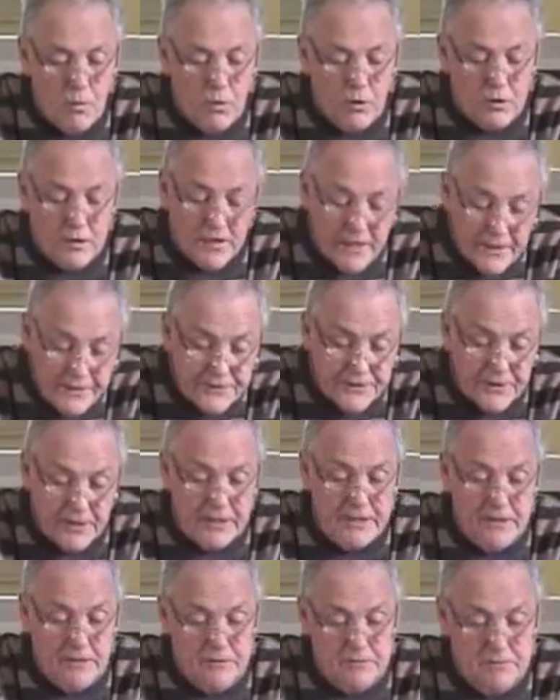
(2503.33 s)
What I
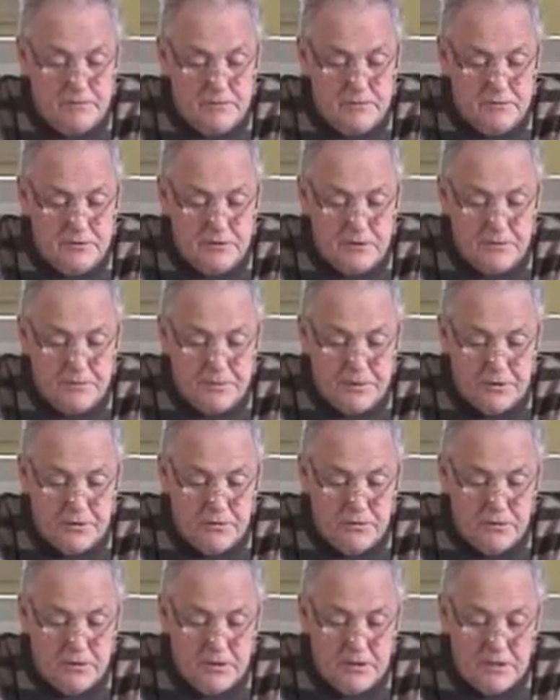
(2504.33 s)
think, said
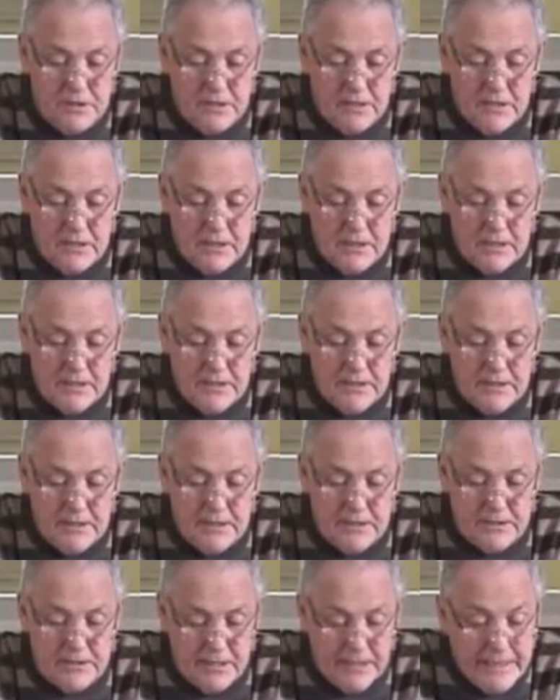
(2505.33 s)
Pooh,
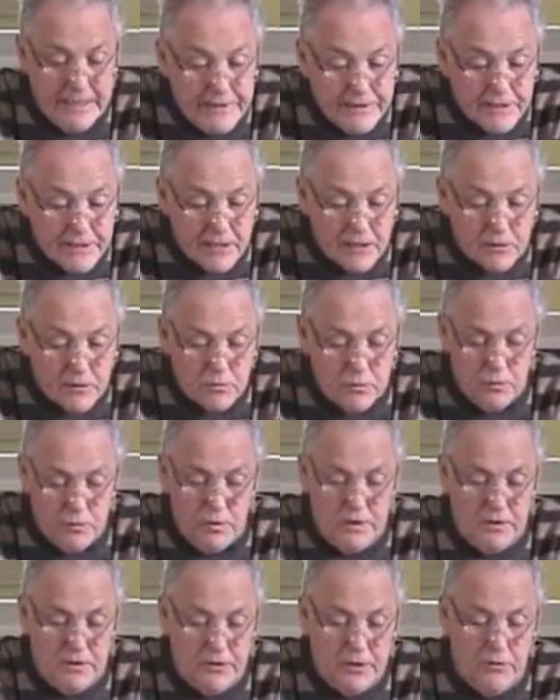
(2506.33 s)
is I think
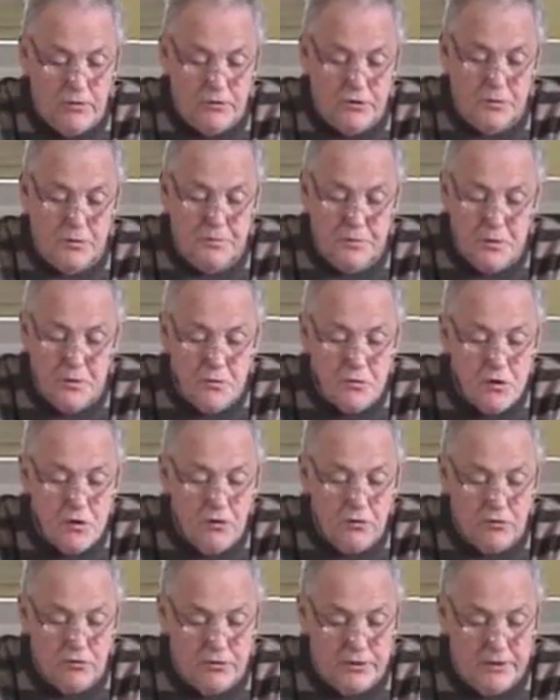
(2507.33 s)
we'll go to Pooh
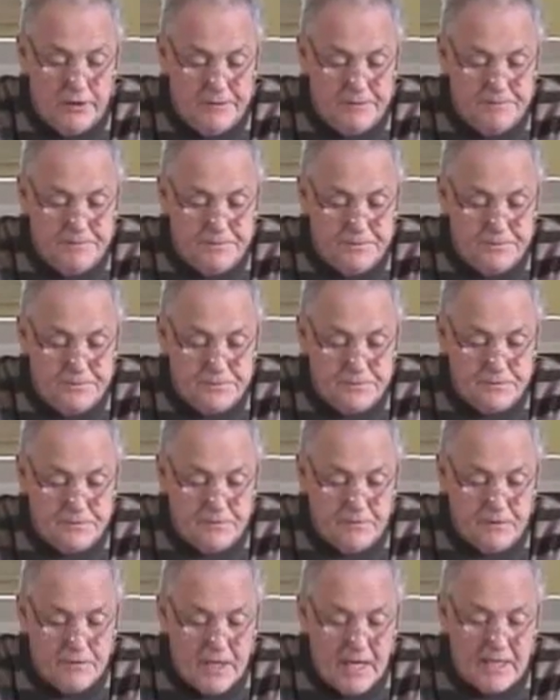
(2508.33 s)
Corner
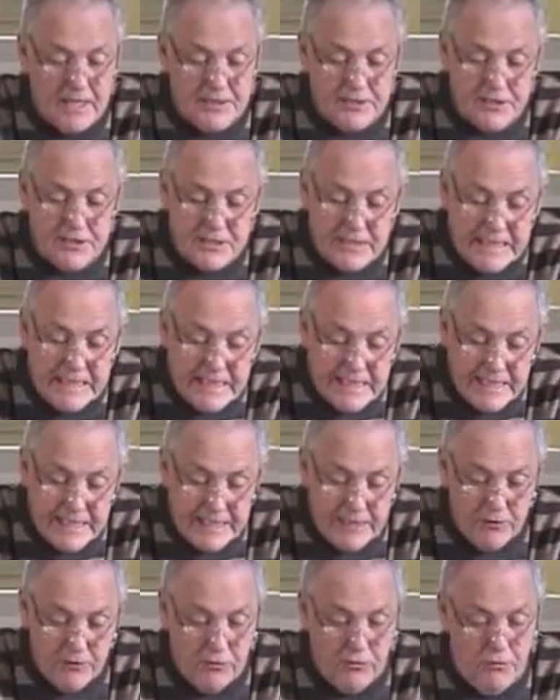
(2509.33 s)
and see
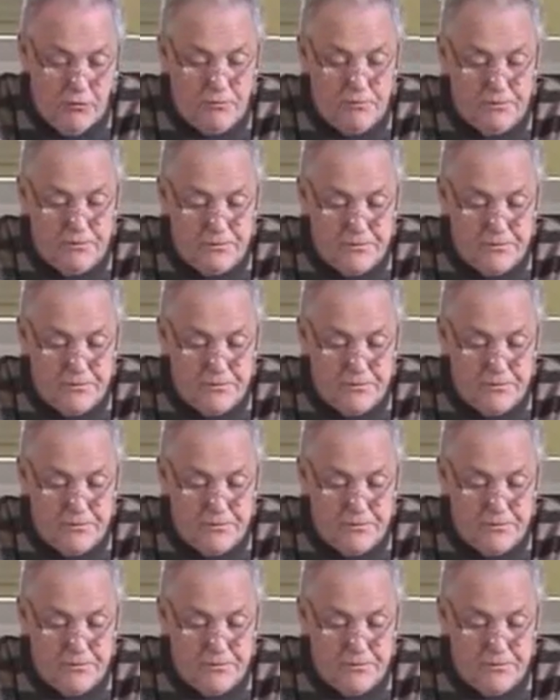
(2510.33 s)
Eeyore,